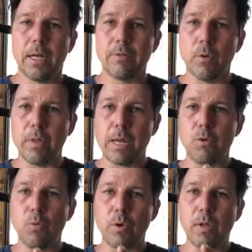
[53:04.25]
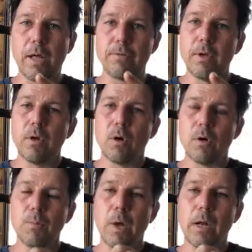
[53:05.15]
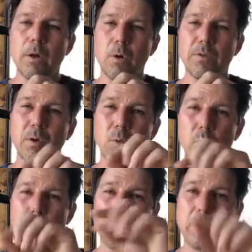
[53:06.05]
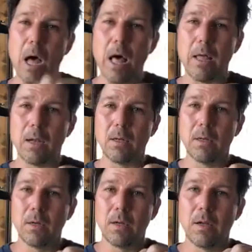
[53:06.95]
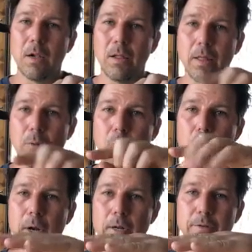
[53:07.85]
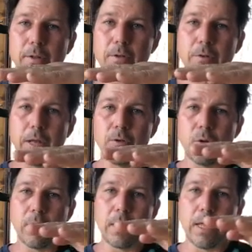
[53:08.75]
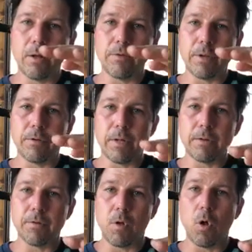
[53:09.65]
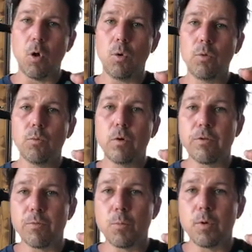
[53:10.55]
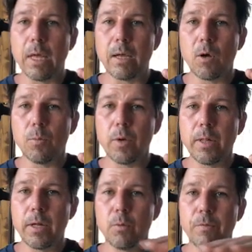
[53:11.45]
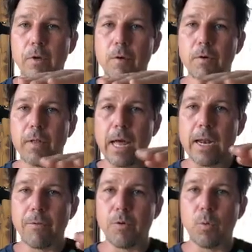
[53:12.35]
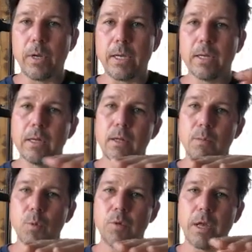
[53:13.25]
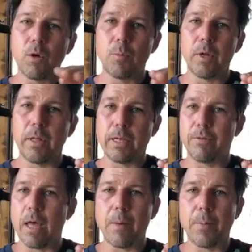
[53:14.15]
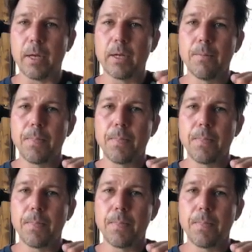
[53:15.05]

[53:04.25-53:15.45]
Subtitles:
And so then you realize, or you might have noticed that when we were done, then we went into the gentle inhale, gentle exhale, hold, which is Buteyko breathing. We've covered that every week. Buteyko breathing is epic.